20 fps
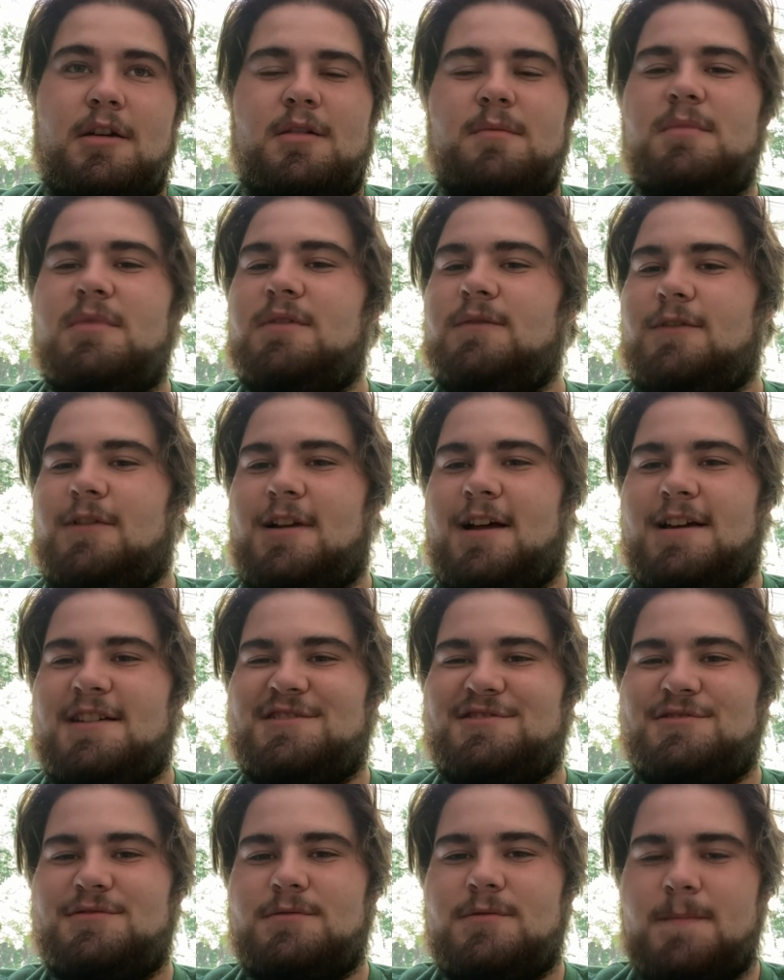Minford High
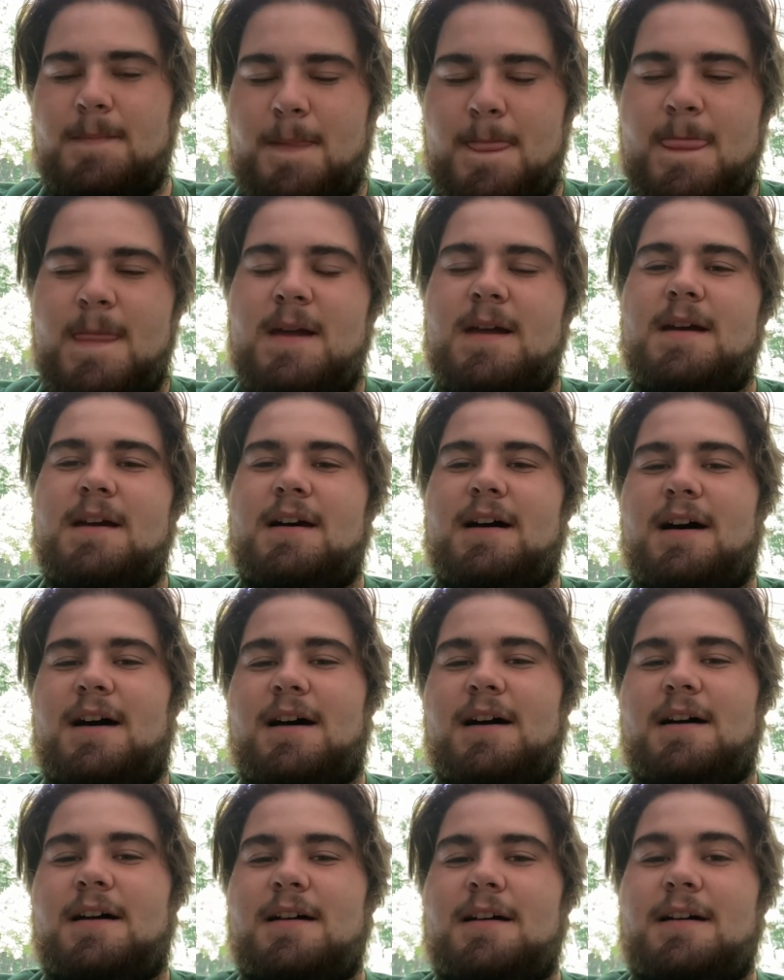School.
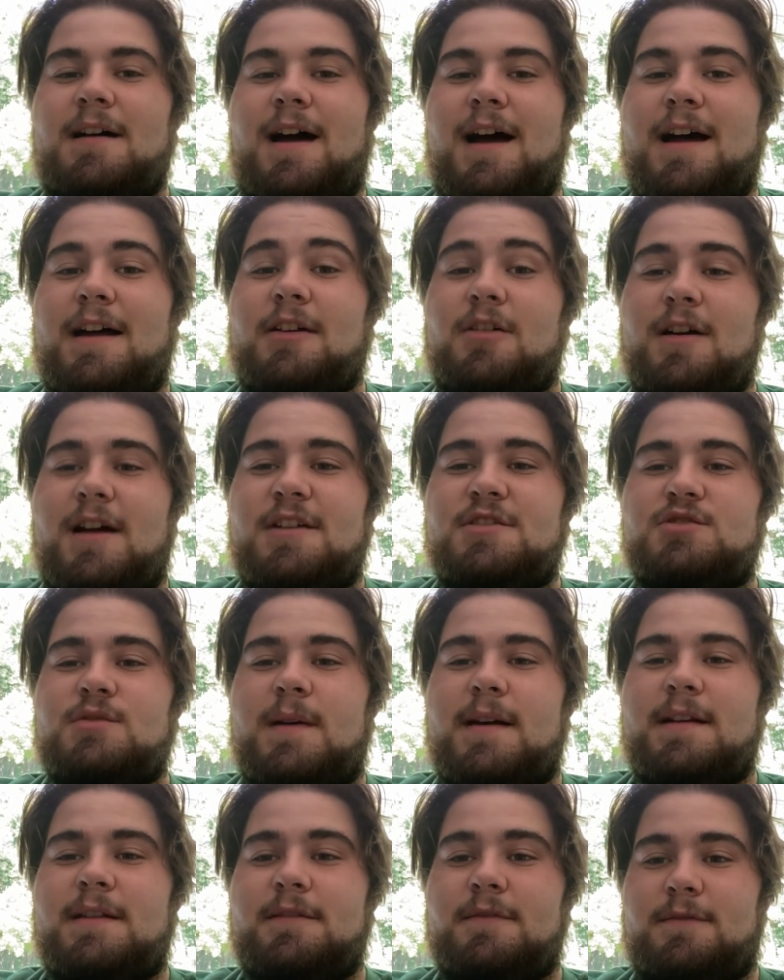Uh, I
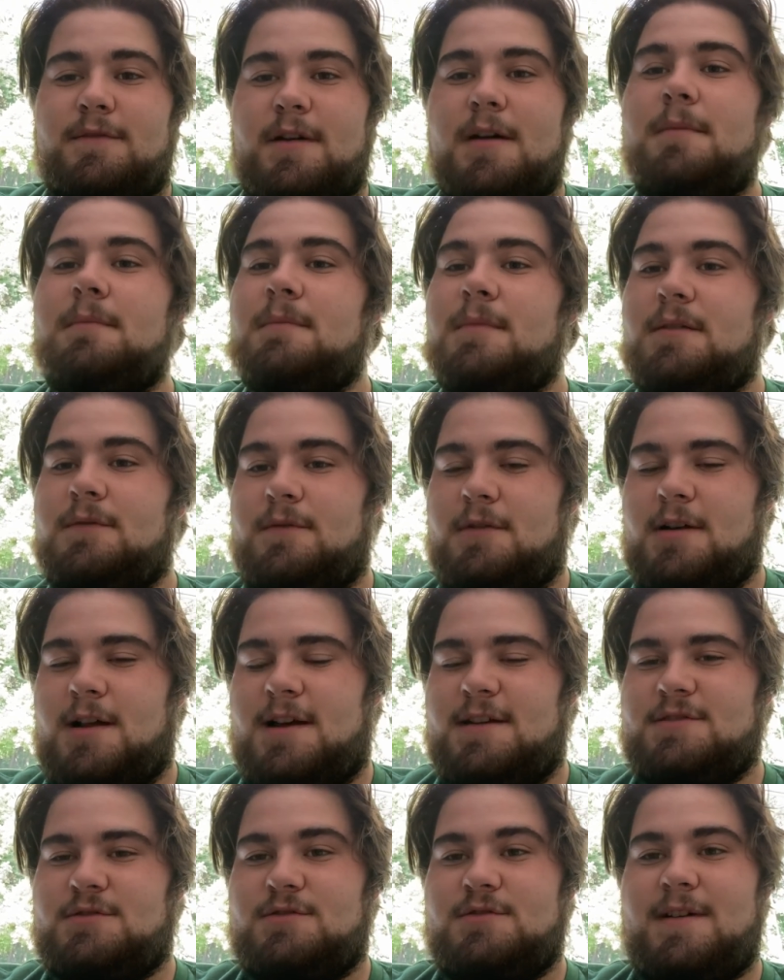graduated from Minford
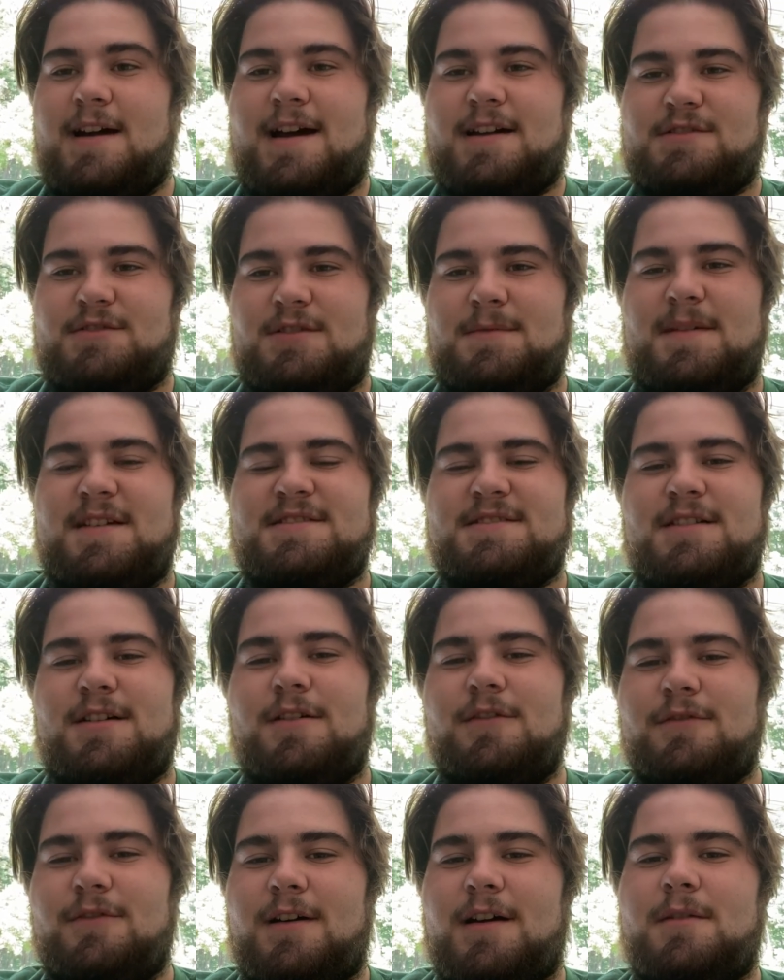High School actually
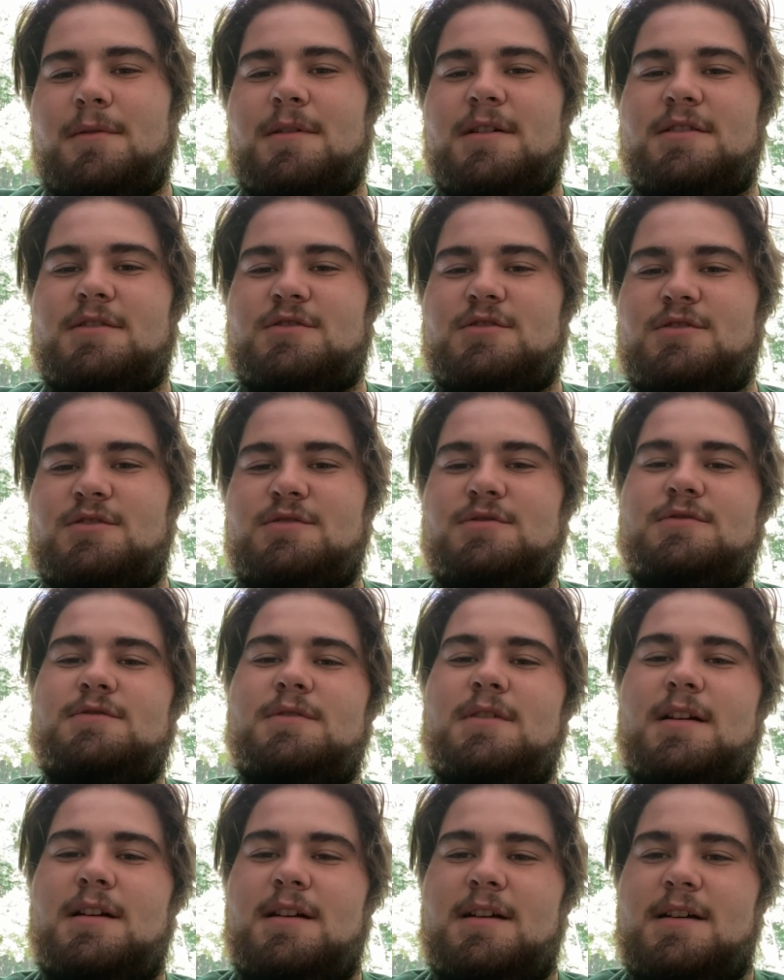myself. I went
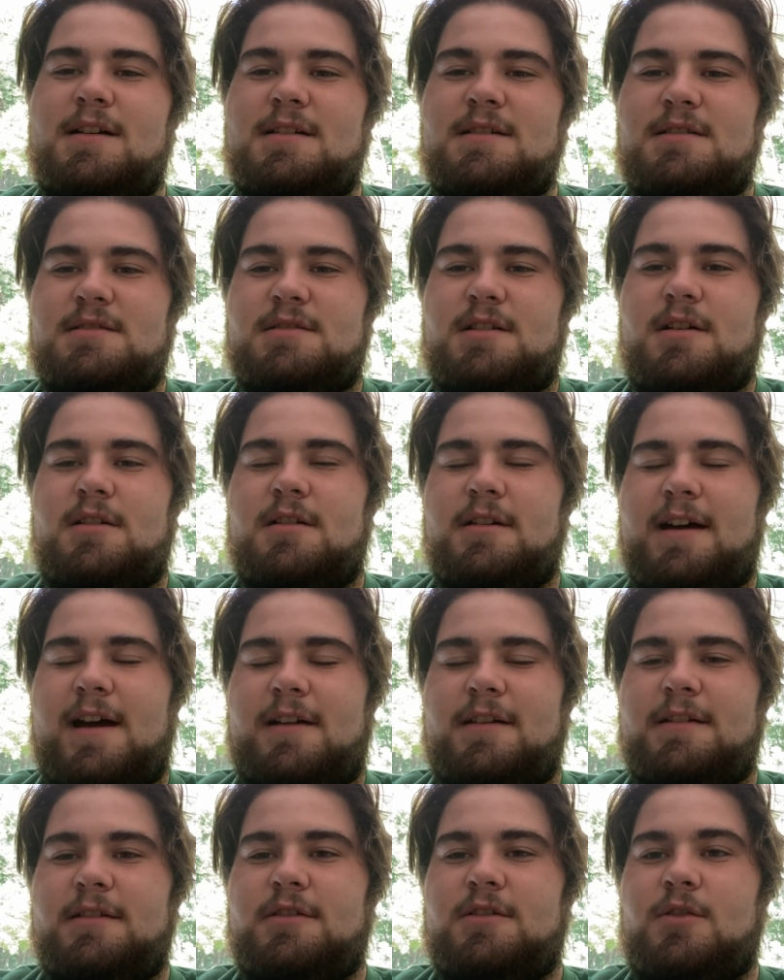to Scioto
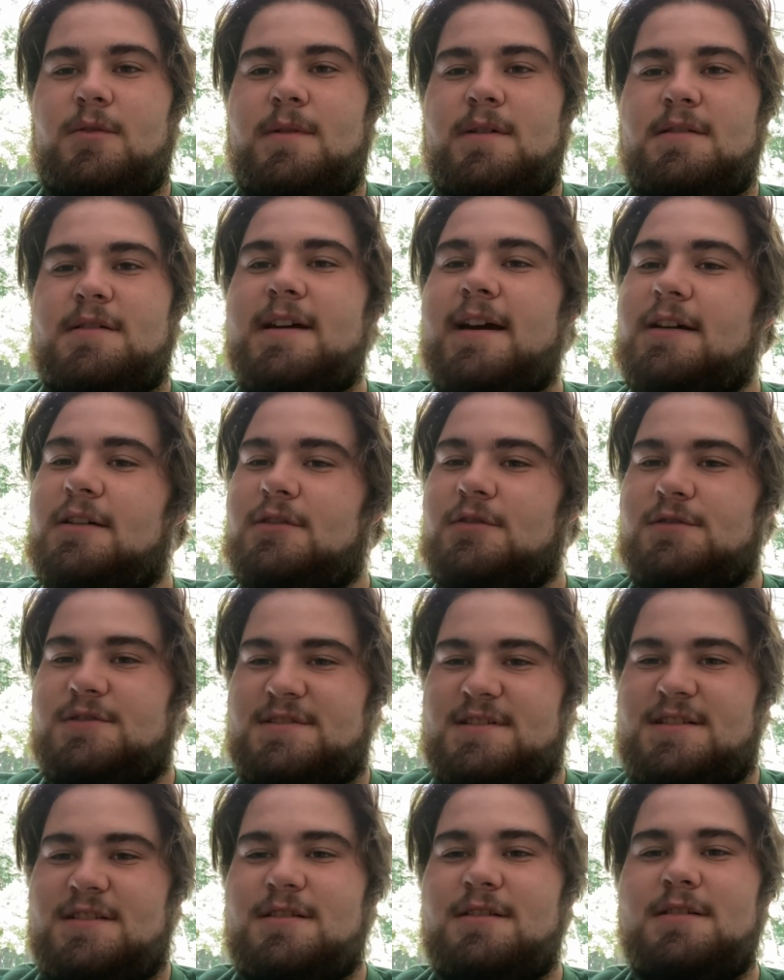County Career Technical
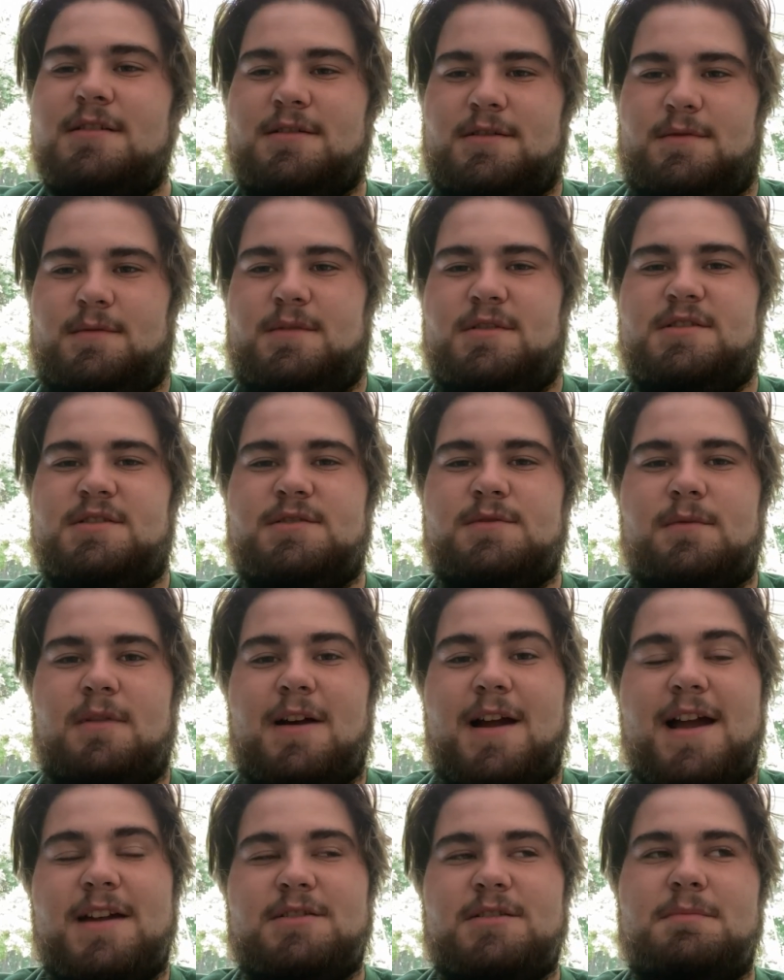Center, which is where
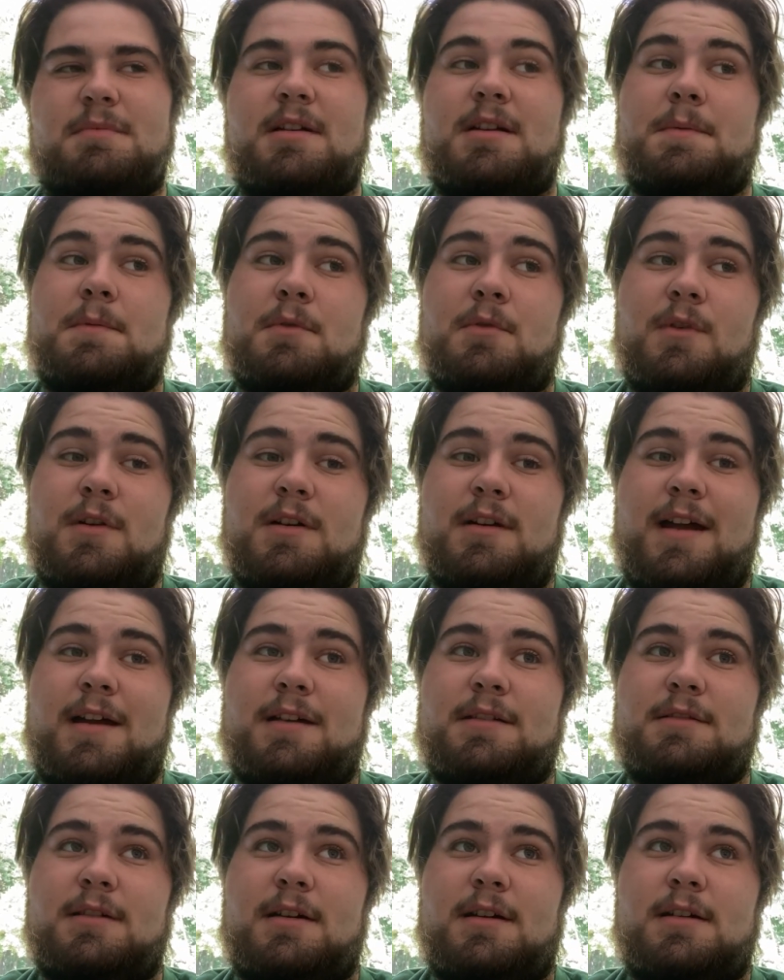I actually picked up a degree in
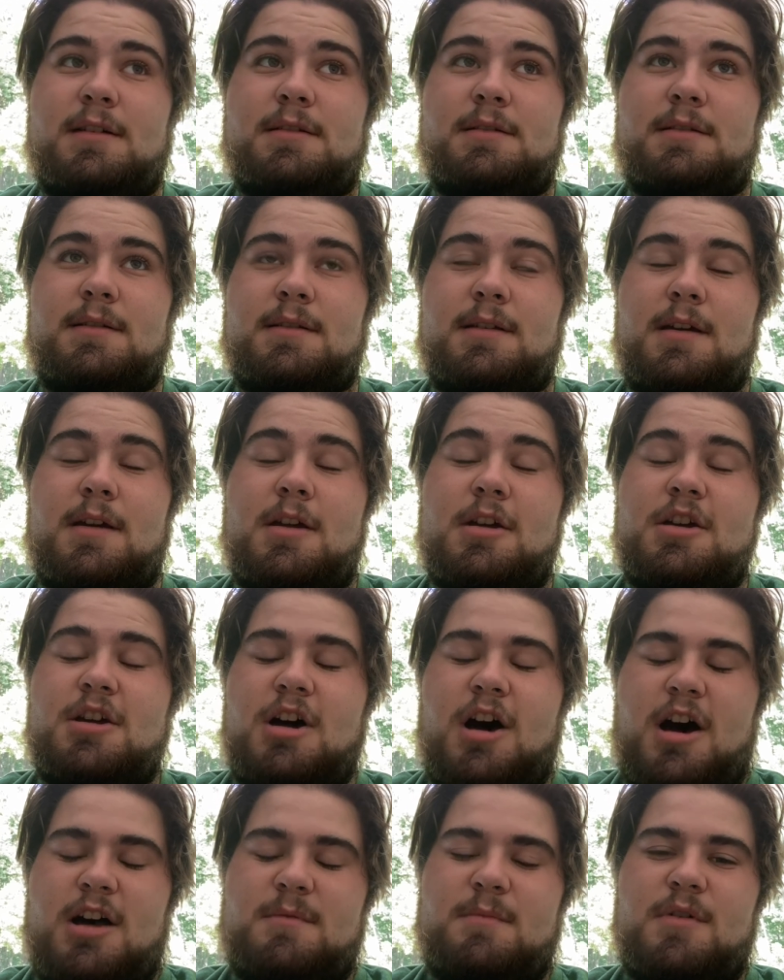uh,
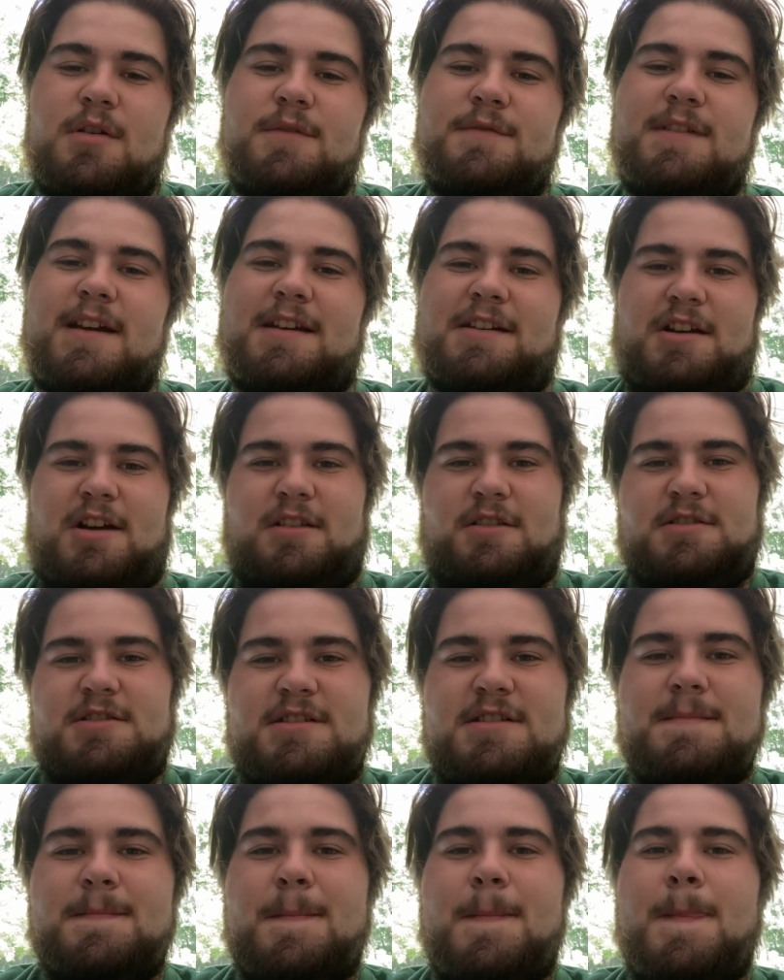automotive technology.